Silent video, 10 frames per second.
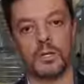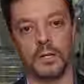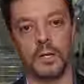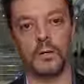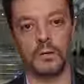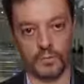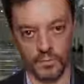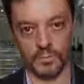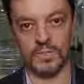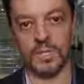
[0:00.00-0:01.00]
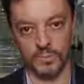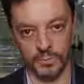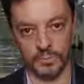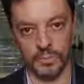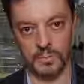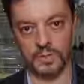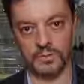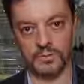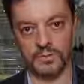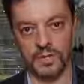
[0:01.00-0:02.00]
the load from a central perspective.